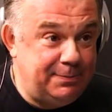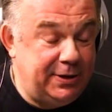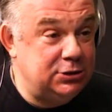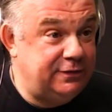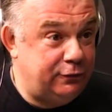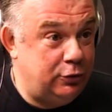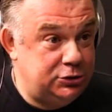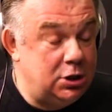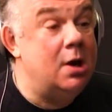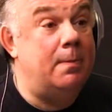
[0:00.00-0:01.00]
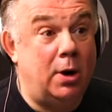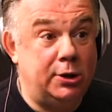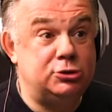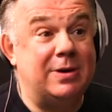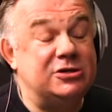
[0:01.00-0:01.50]
because, of course,
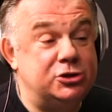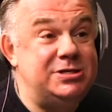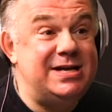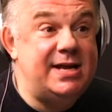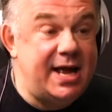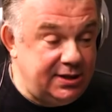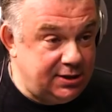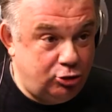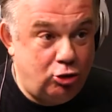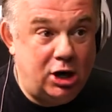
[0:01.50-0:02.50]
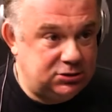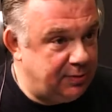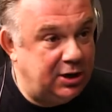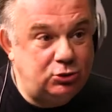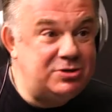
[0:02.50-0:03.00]
Marcus Rashford did hit the
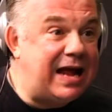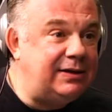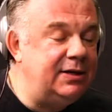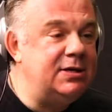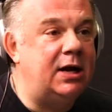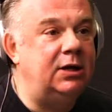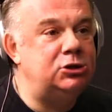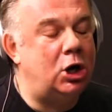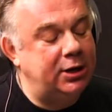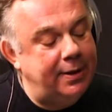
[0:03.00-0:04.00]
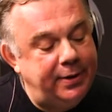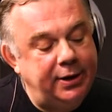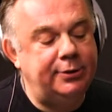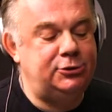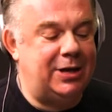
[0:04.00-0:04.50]
crossbar, so technically not yeah. on target, but a
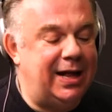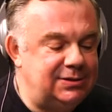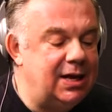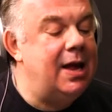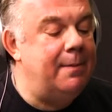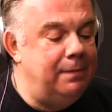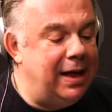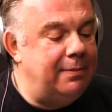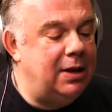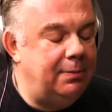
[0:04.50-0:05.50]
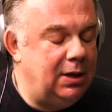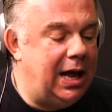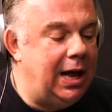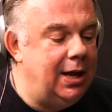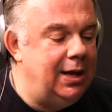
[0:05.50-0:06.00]
good chance, blah, blah,
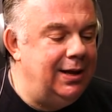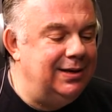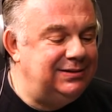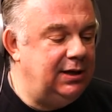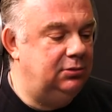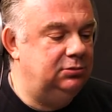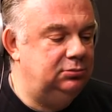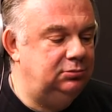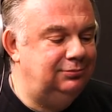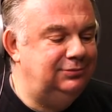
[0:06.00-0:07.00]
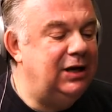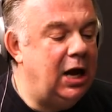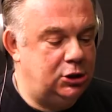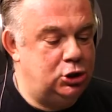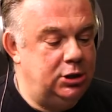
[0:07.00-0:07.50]
blah. Still,
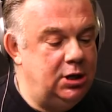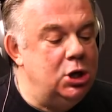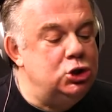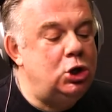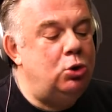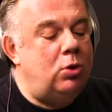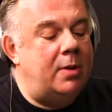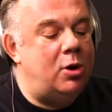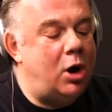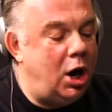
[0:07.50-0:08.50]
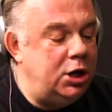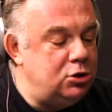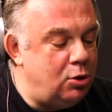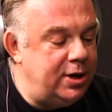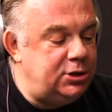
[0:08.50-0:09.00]
not good. So, Robbo, are
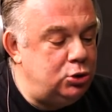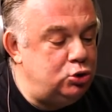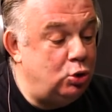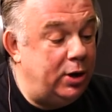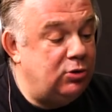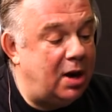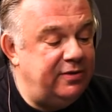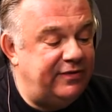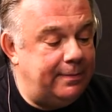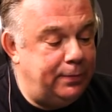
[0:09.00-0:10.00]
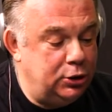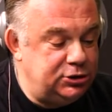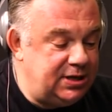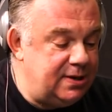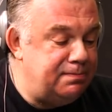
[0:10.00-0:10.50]
you going to join Robin Van
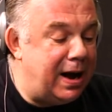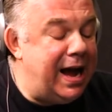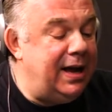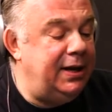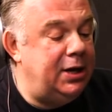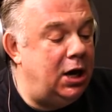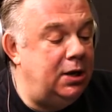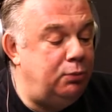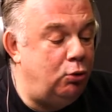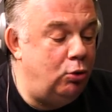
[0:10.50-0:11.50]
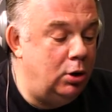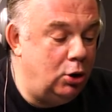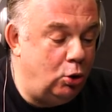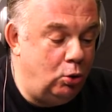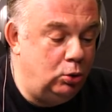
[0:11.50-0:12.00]
Persie in piling on poor
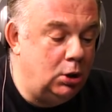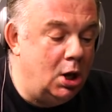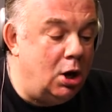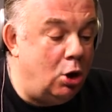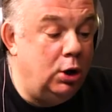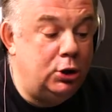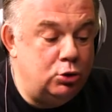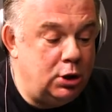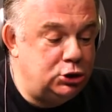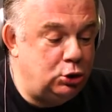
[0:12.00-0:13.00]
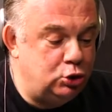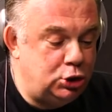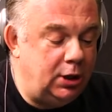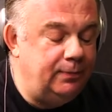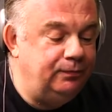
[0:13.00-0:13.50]
old Ole Gunnar
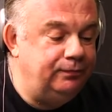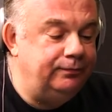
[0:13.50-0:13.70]
Solskjaer?